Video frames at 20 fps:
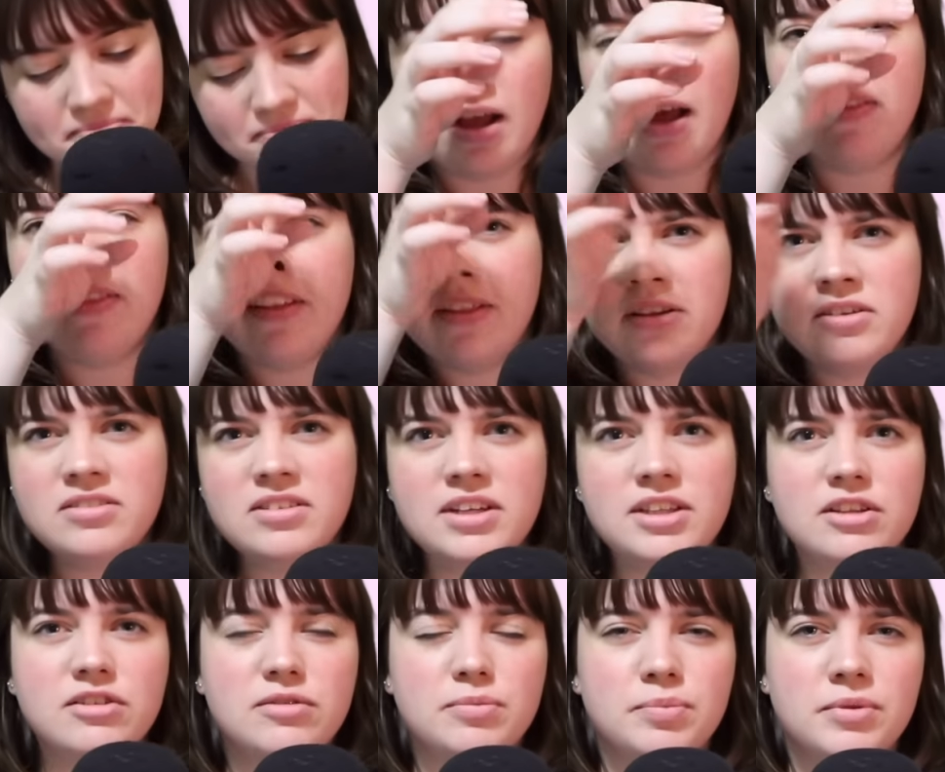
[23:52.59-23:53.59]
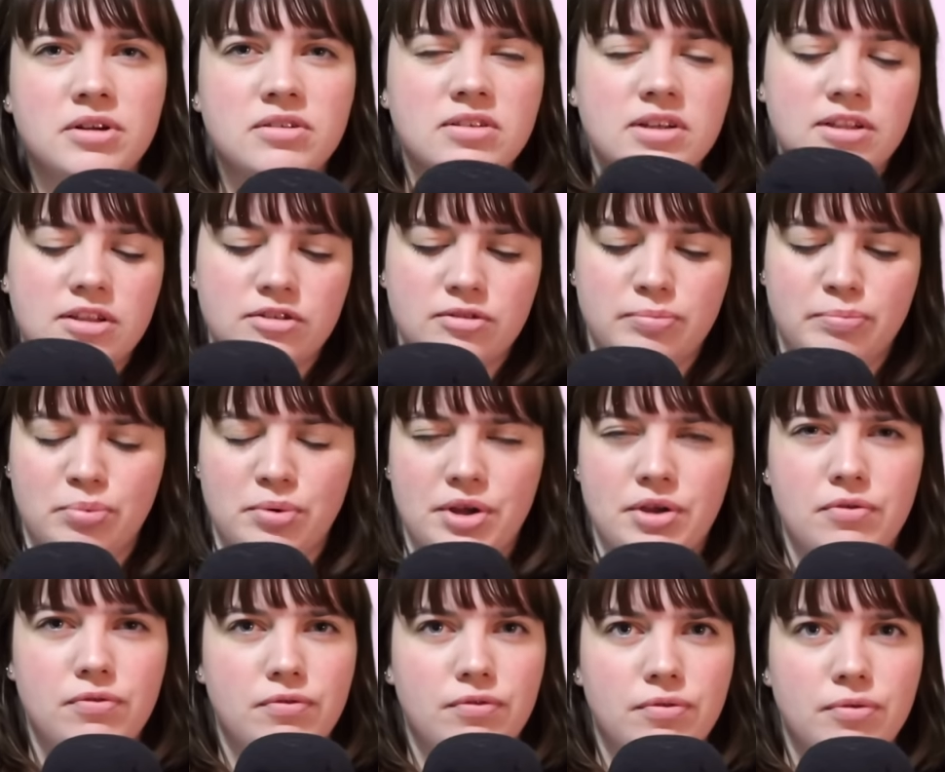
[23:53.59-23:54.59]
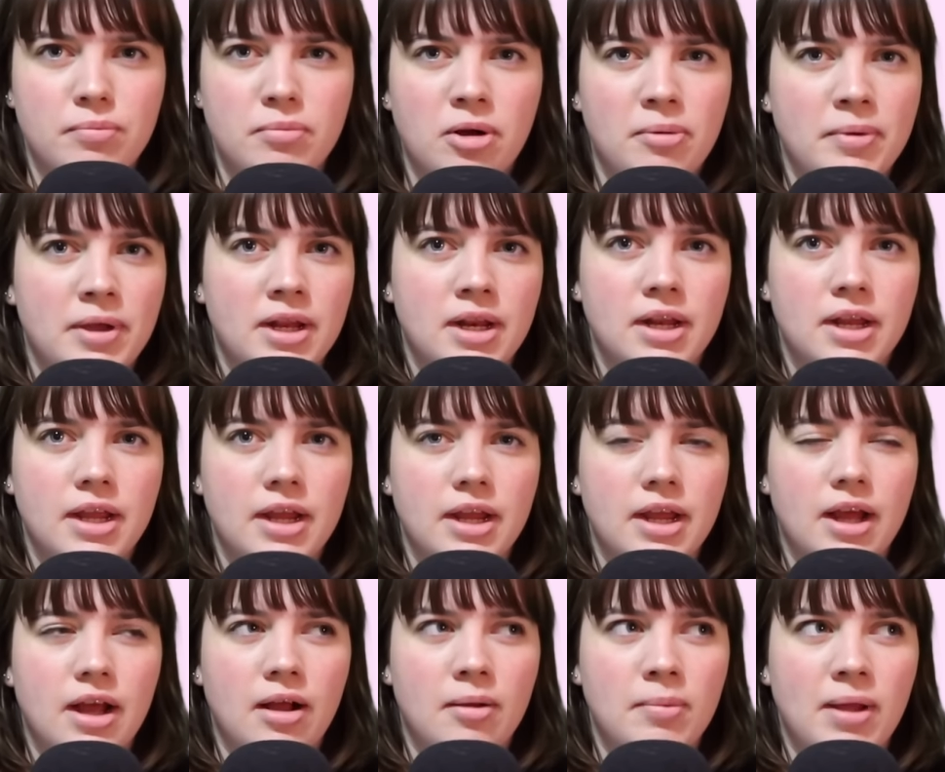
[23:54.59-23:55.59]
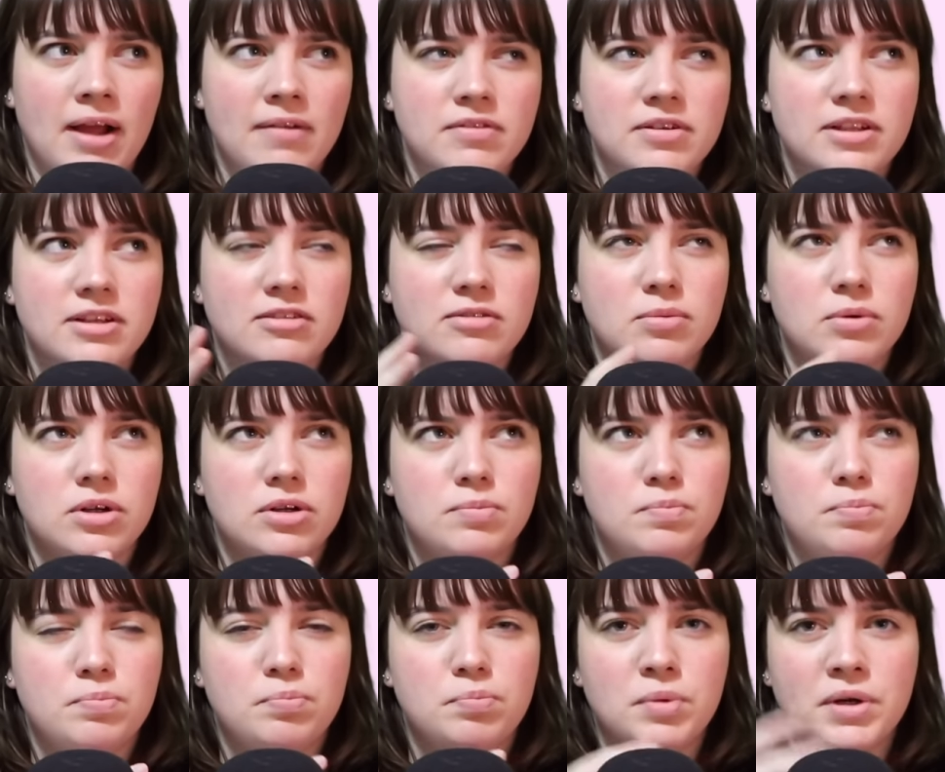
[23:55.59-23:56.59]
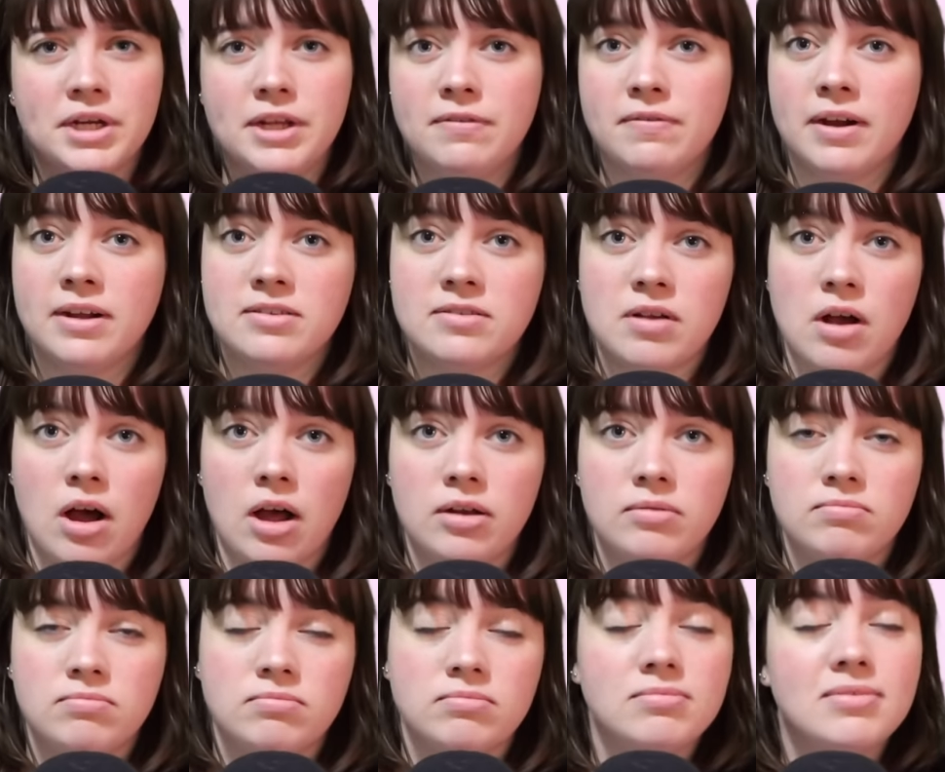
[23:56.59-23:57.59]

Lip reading: And then there's this brief moment after this where Britney finds God.